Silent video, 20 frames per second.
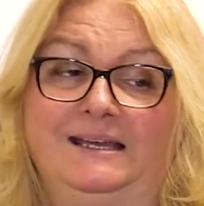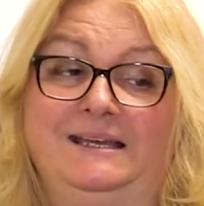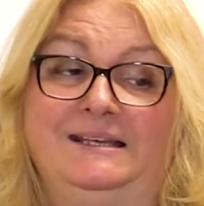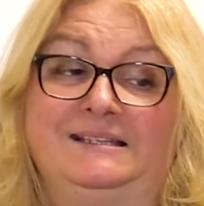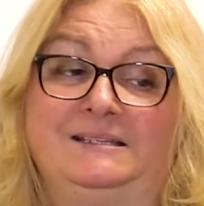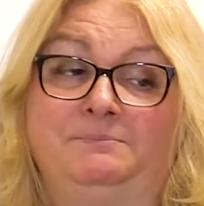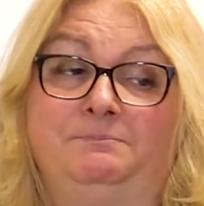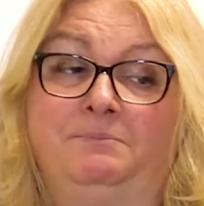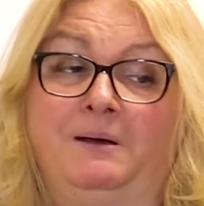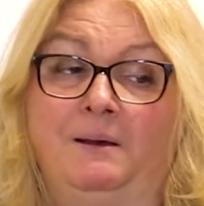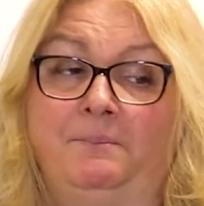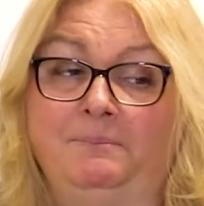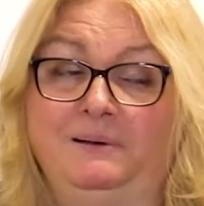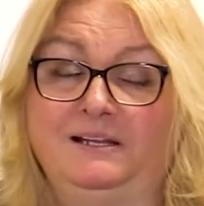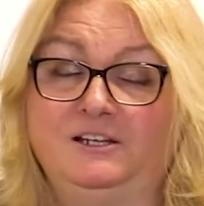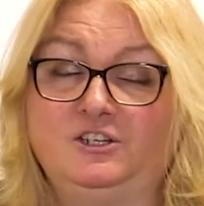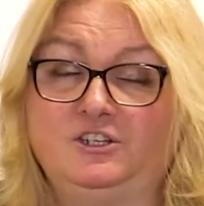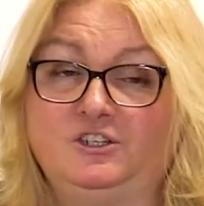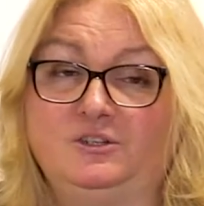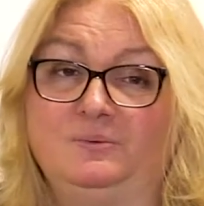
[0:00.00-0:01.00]
is
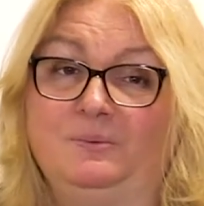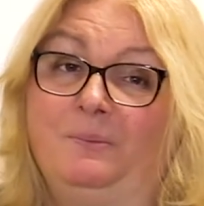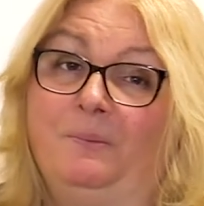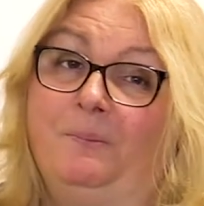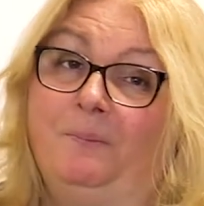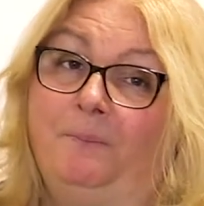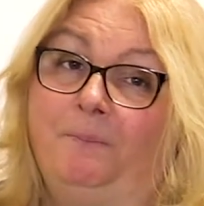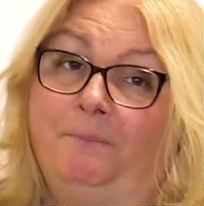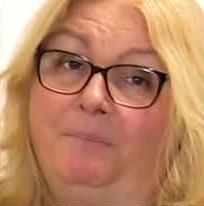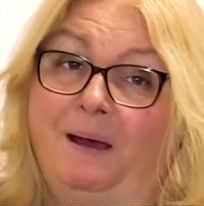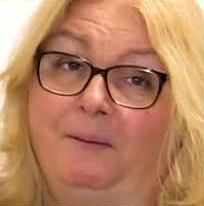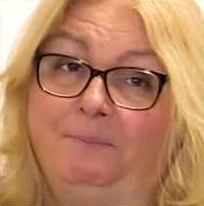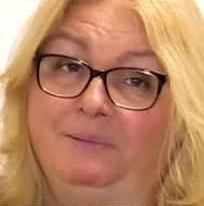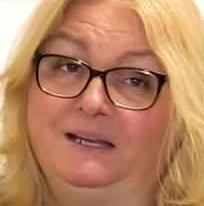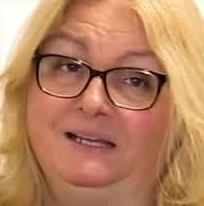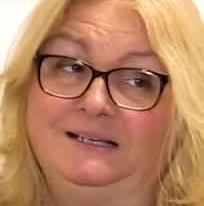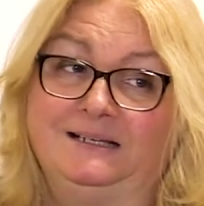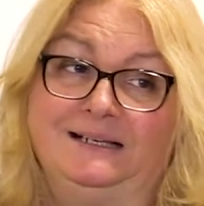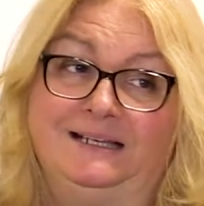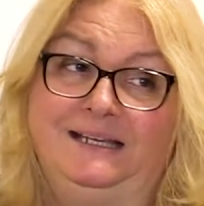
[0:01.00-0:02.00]
published
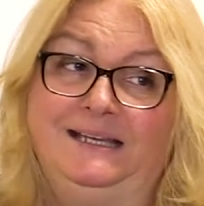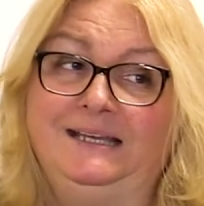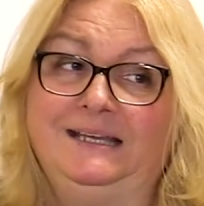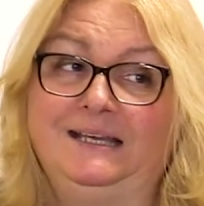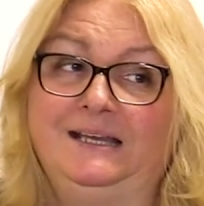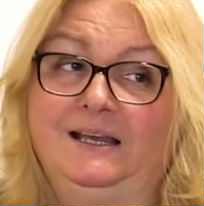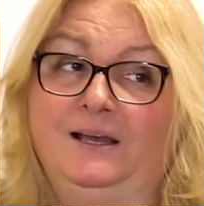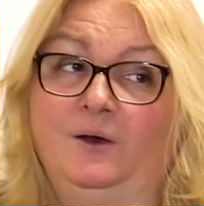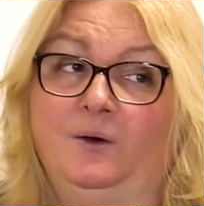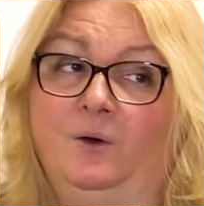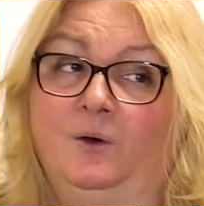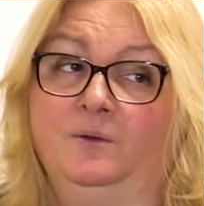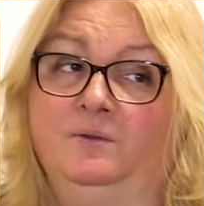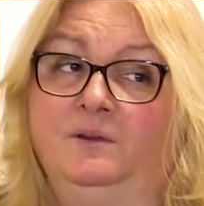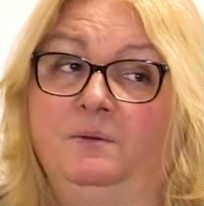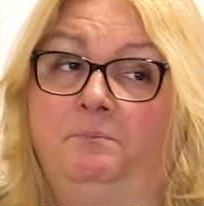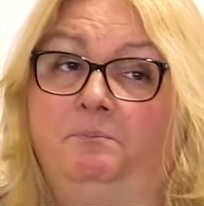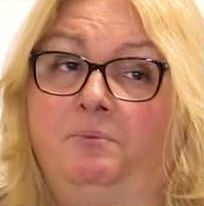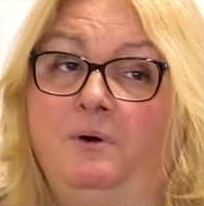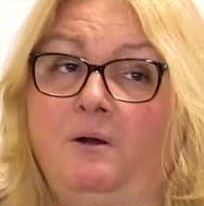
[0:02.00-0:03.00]
publicly on
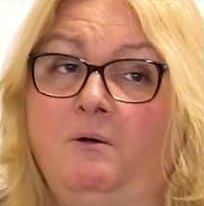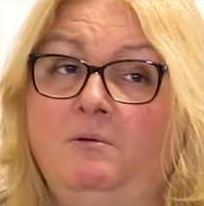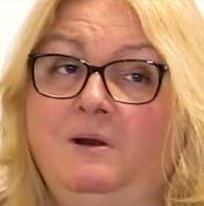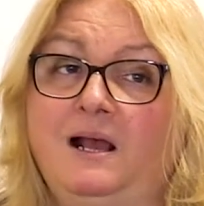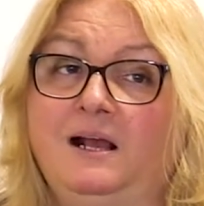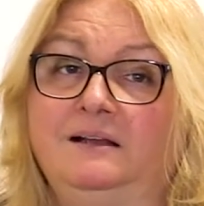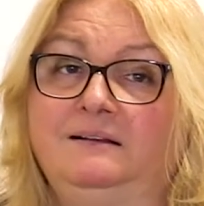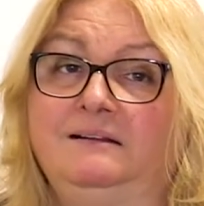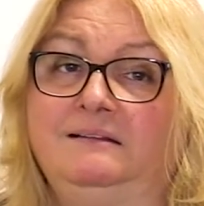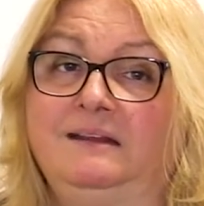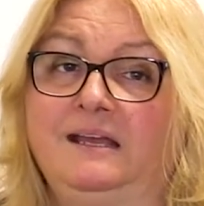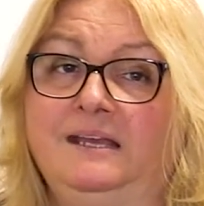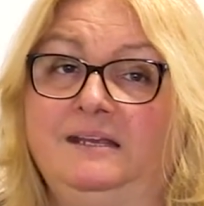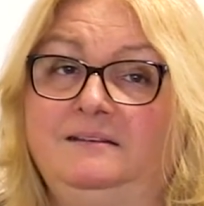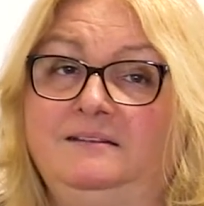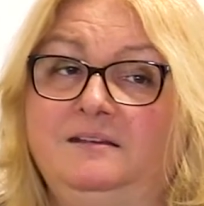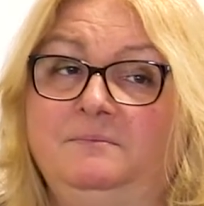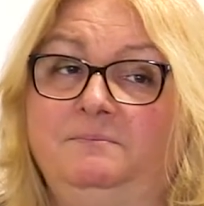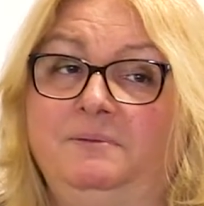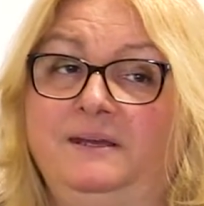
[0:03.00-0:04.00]
the product
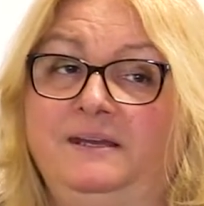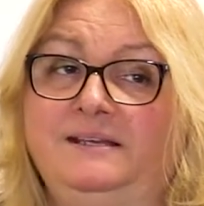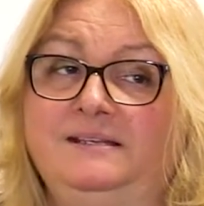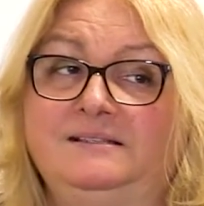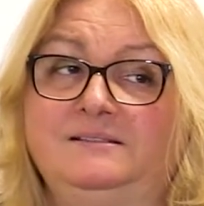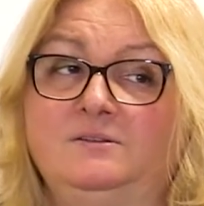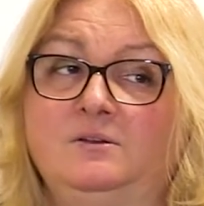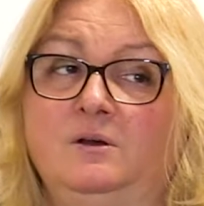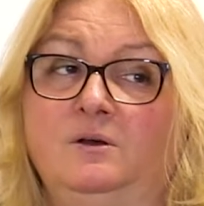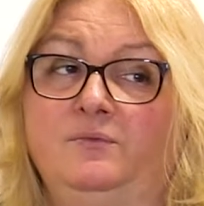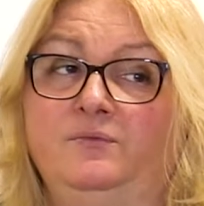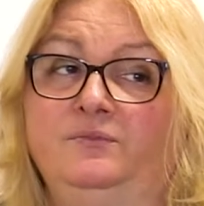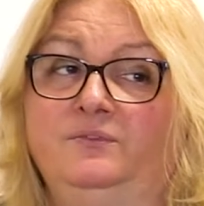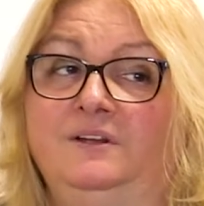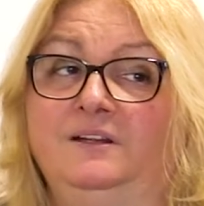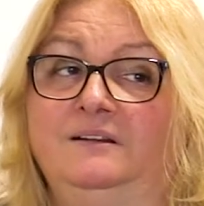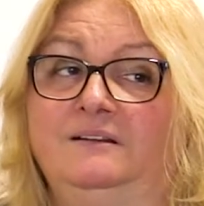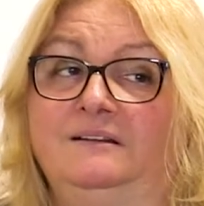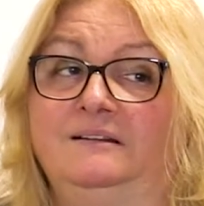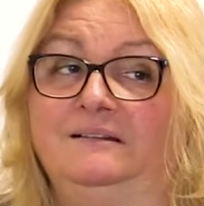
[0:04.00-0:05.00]
database of
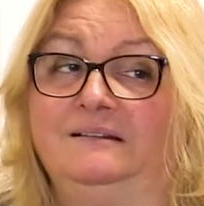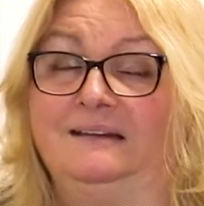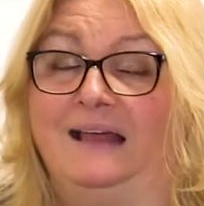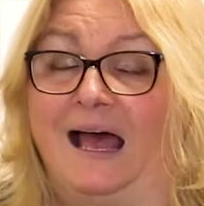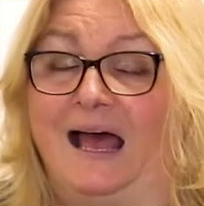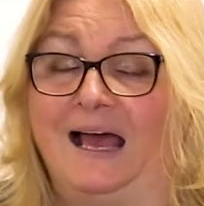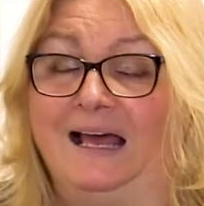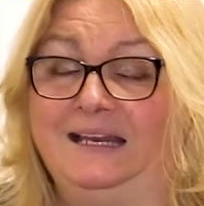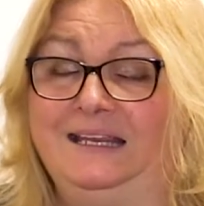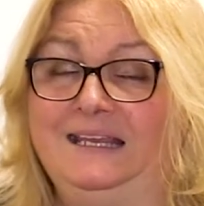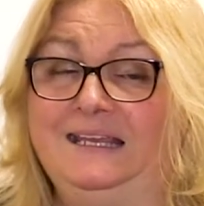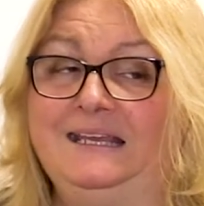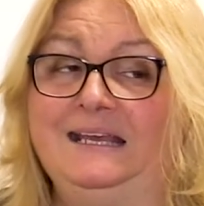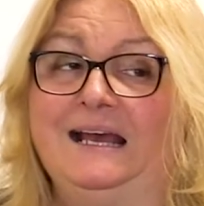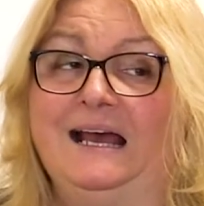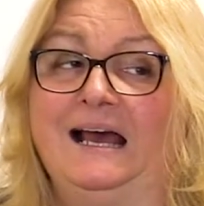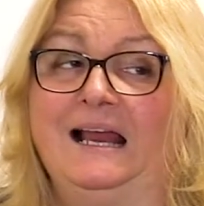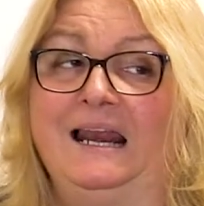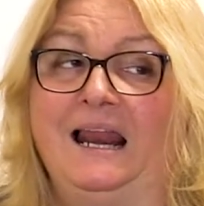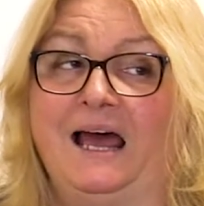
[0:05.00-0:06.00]
the DALI
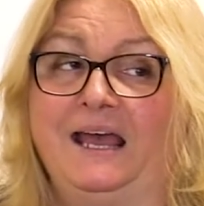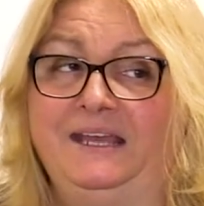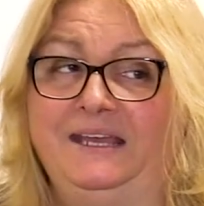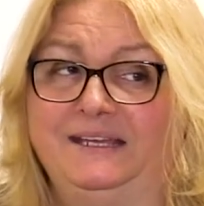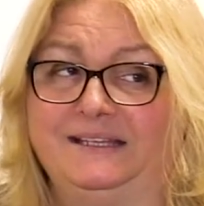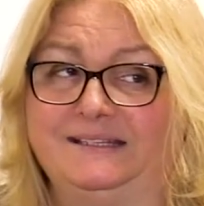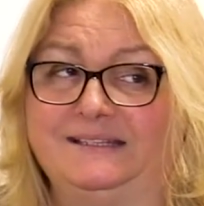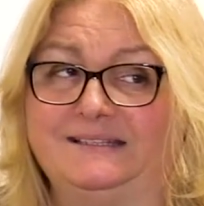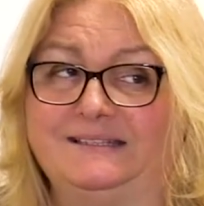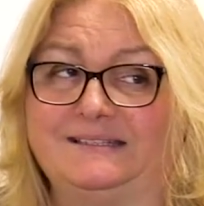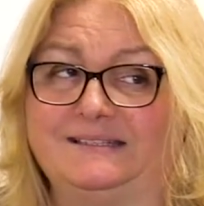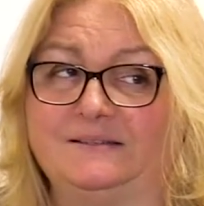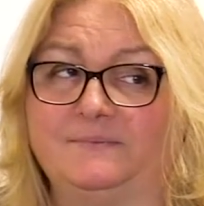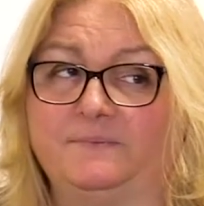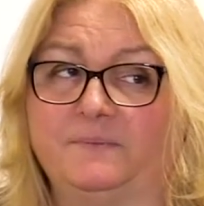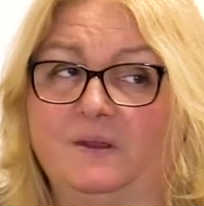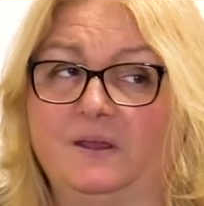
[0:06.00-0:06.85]
Alliance.